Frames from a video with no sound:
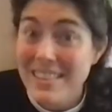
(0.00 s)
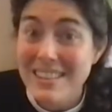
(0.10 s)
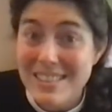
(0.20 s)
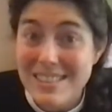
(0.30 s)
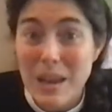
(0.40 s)
and the
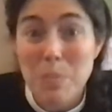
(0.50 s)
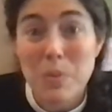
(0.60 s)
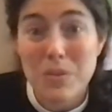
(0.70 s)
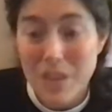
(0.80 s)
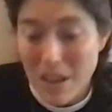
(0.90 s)

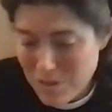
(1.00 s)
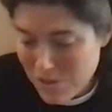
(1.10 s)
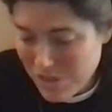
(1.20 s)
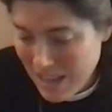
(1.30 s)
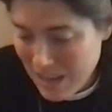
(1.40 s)
disciples to
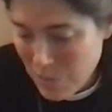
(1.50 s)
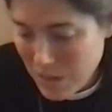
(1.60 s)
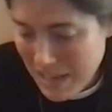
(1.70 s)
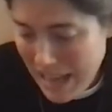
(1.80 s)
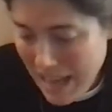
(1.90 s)
understand
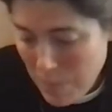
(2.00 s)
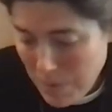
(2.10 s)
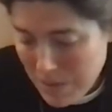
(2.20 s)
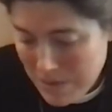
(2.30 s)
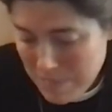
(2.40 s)
what had
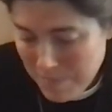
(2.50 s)
happened.